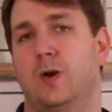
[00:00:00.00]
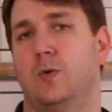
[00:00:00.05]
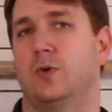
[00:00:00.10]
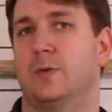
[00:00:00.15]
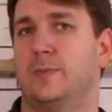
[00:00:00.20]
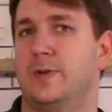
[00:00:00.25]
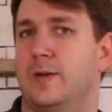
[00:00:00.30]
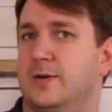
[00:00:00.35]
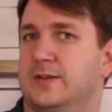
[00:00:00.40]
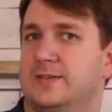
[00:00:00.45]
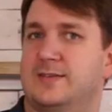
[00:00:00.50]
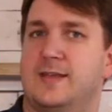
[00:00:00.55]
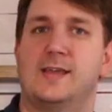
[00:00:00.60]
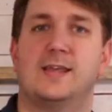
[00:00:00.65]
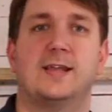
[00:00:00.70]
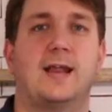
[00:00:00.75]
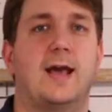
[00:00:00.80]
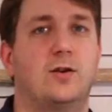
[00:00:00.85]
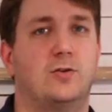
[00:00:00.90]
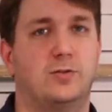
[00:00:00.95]
I want to be able to
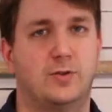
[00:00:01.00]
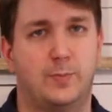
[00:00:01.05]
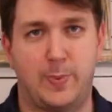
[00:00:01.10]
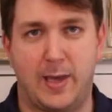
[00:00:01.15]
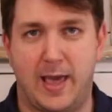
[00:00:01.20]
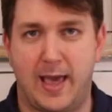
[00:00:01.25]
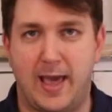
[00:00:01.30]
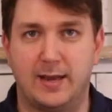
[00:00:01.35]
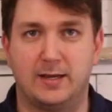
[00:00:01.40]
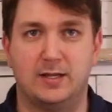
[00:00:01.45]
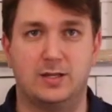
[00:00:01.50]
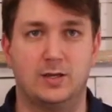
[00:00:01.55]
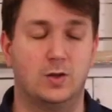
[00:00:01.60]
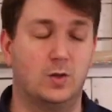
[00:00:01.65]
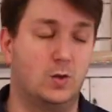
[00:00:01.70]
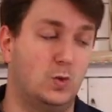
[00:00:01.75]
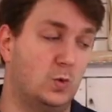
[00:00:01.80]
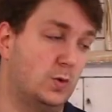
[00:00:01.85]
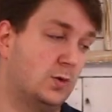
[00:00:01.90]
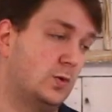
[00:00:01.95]
take it out on the patio
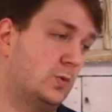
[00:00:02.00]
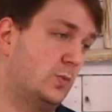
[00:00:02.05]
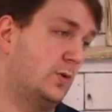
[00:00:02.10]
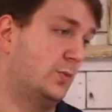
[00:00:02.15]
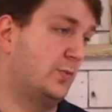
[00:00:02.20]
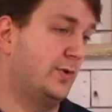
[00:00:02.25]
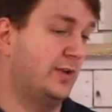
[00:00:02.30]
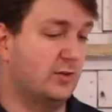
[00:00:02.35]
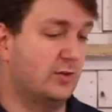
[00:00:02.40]
or when we